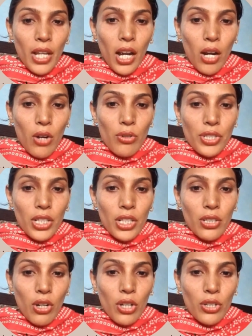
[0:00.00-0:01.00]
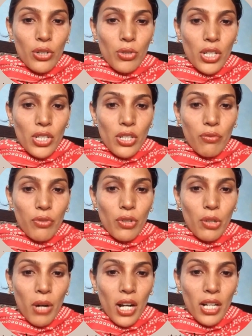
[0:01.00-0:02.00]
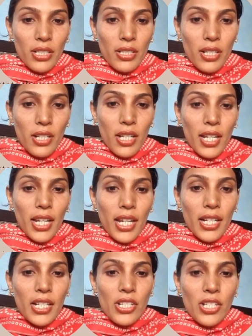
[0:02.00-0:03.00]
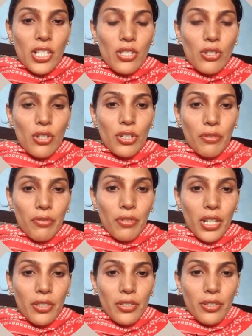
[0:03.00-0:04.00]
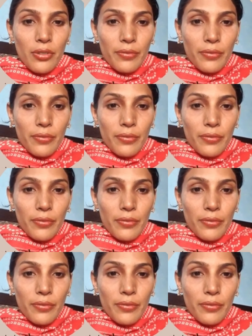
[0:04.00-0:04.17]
out in order to achieve full marks. English is no different.